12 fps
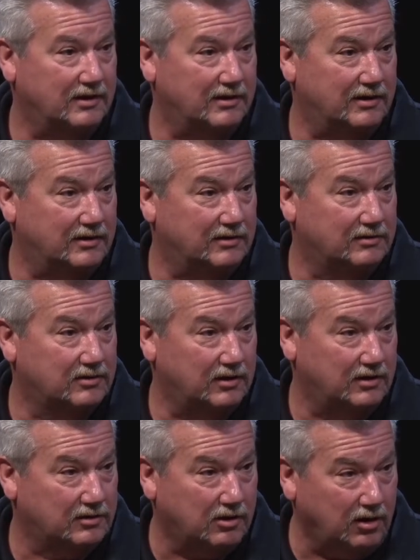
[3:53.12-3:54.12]
in,
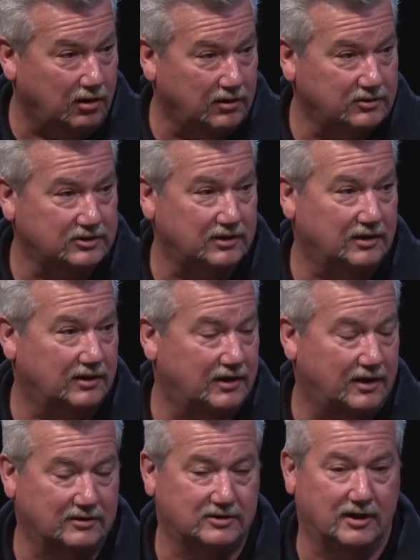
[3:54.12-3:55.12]
in cost, and then
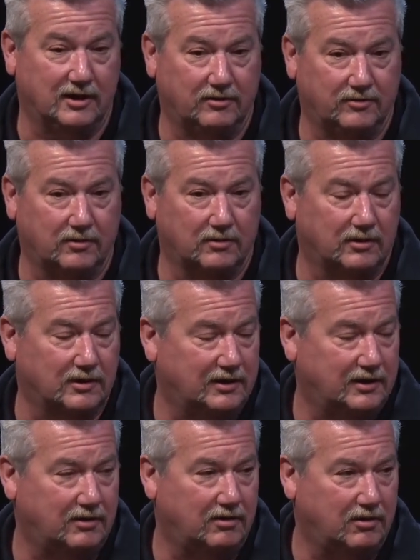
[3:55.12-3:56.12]
I'd say thirdly,
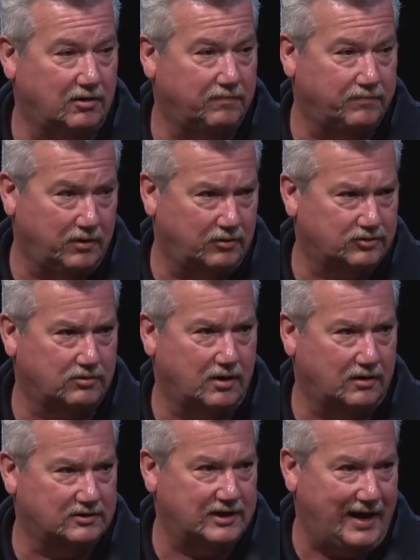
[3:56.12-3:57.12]
in our approach or
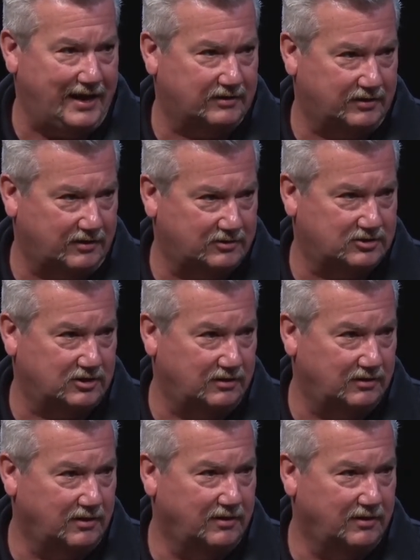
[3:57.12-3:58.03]
our tactics in